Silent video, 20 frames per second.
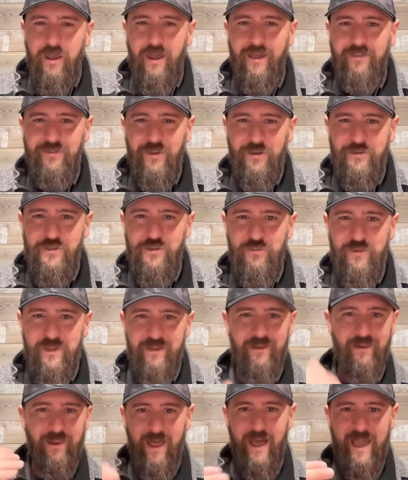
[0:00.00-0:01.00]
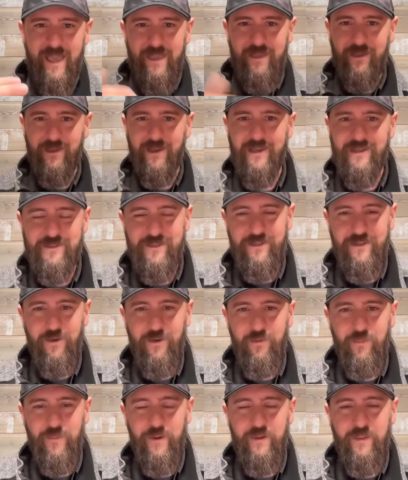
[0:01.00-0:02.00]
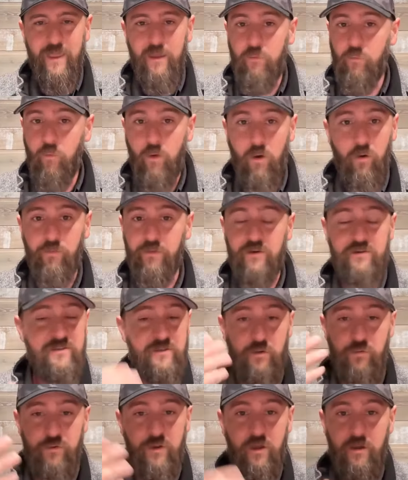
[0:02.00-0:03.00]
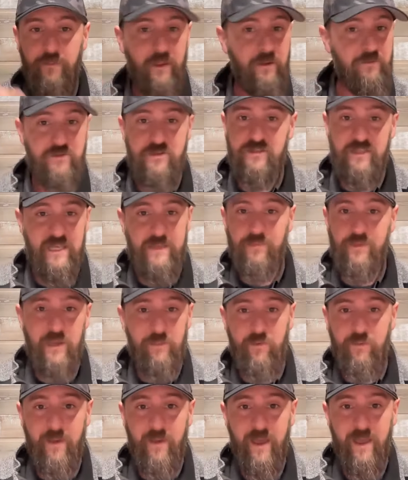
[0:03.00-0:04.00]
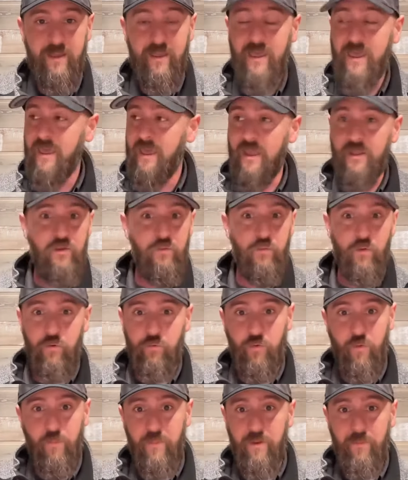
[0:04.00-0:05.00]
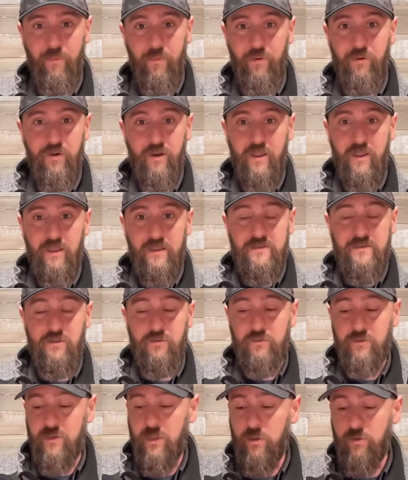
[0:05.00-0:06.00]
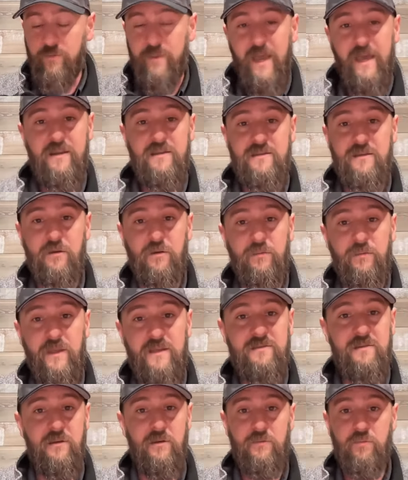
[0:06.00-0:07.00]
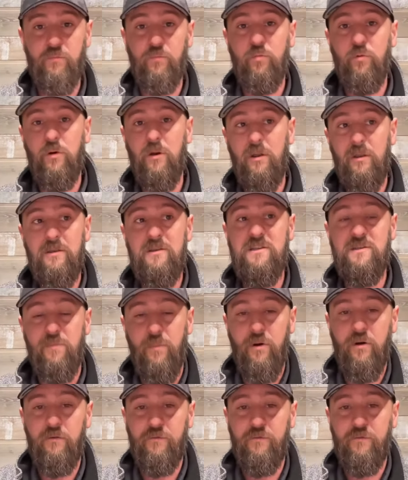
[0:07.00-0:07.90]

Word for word: I thought you didn't like us, you know, but they won't. They're so dumb. They'll just keep coming back and you won't remember. So, dude, that is a that's a really smart